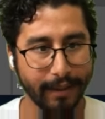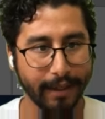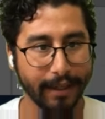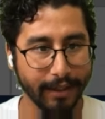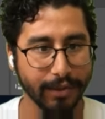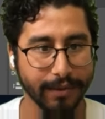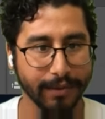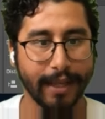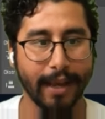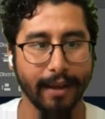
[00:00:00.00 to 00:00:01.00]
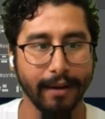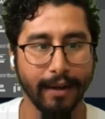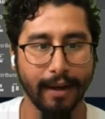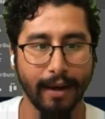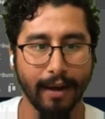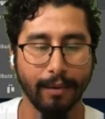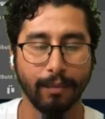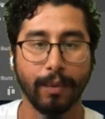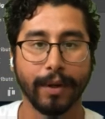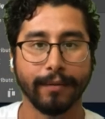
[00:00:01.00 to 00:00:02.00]
initials that
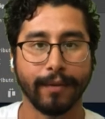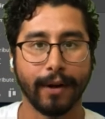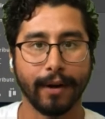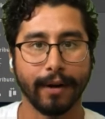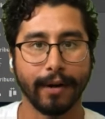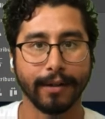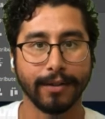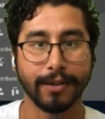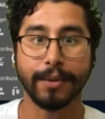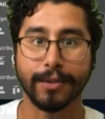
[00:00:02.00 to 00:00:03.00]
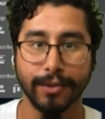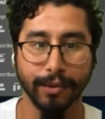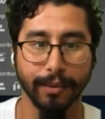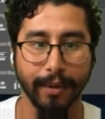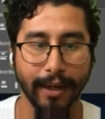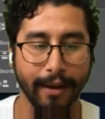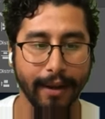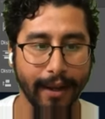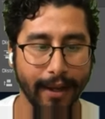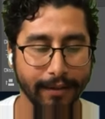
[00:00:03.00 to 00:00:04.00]
one of our students drew.
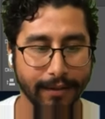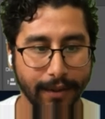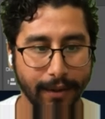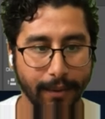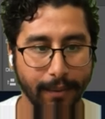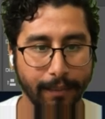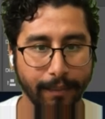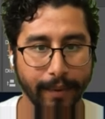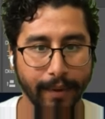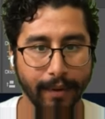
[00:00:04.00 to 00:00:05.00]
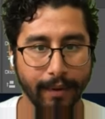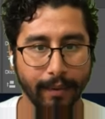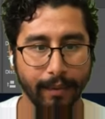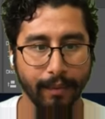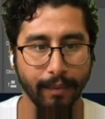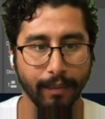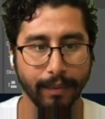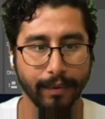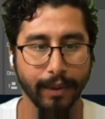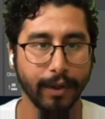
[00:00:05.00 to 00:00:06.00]
And so
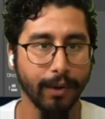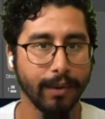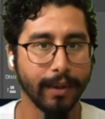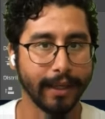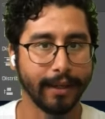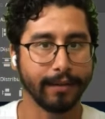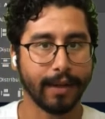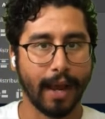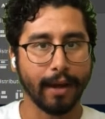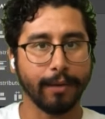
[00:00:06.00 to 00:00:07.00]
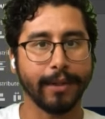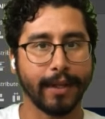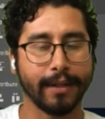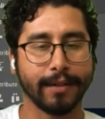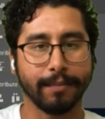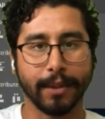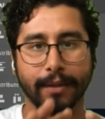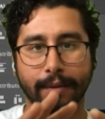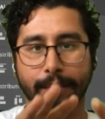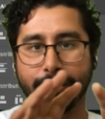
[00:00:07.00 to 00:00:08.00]
the goal is, how do we take something
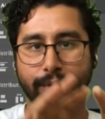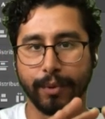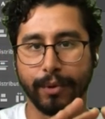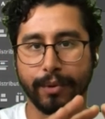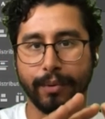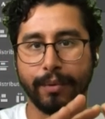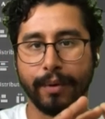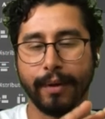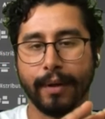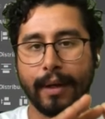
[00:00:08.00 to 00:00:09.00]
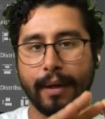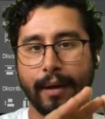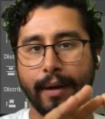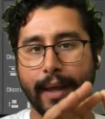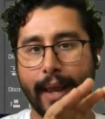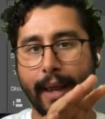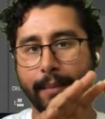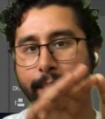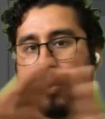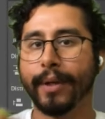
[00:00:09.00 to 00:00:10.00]
that we drew and
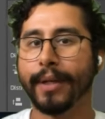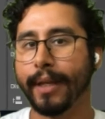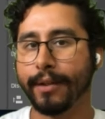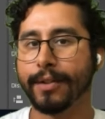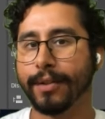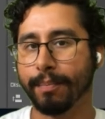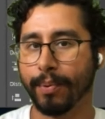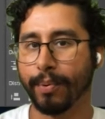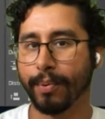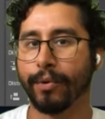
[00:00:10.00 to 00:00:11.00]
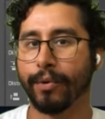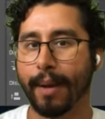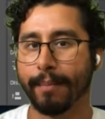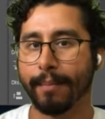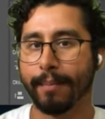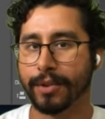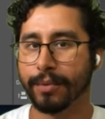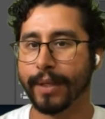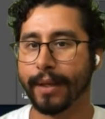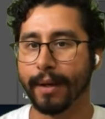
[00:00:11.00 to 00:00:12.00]
put it into the program
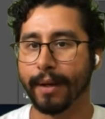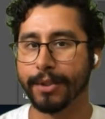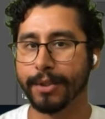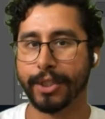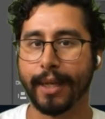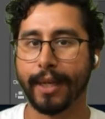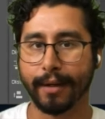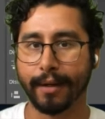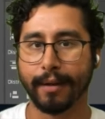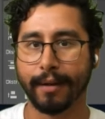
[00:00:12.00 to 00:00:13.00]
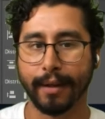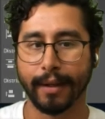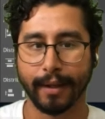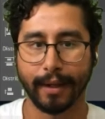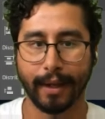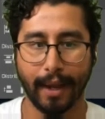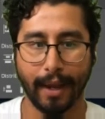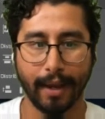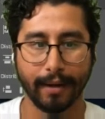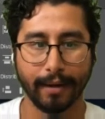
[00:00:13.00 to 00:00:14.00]
so that a machine
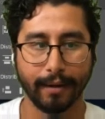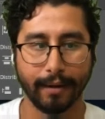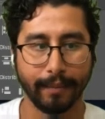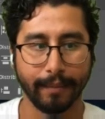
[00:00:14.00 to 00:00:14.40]
can